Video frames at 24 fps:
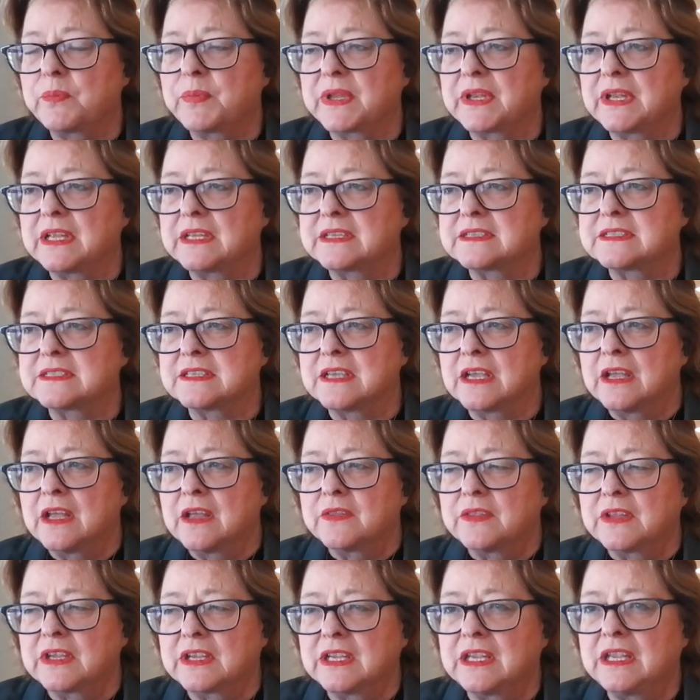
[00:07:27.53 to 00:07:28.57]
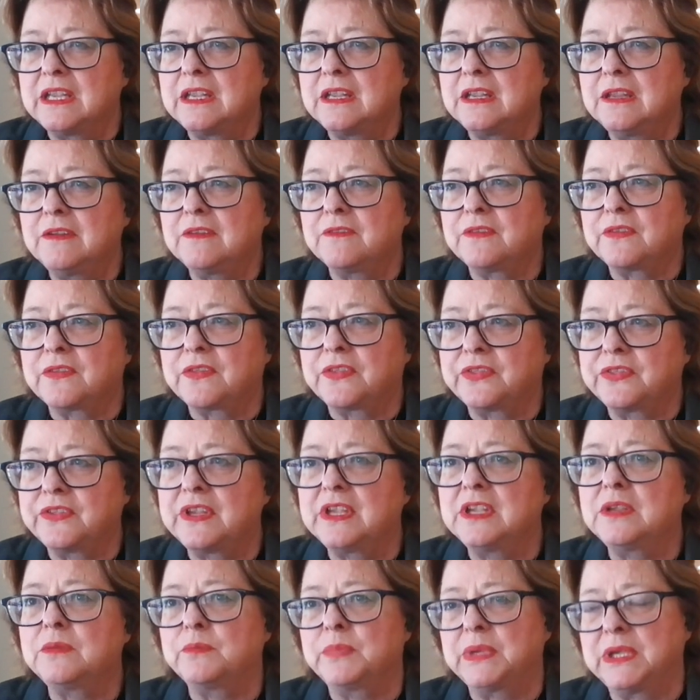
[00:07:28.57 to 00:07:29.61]
but it's the key
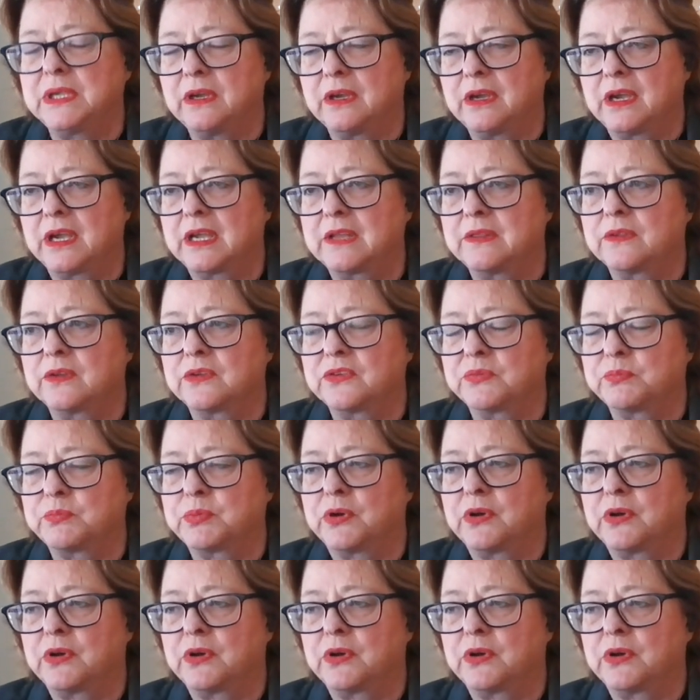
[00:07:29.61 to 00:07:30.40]
theme behind those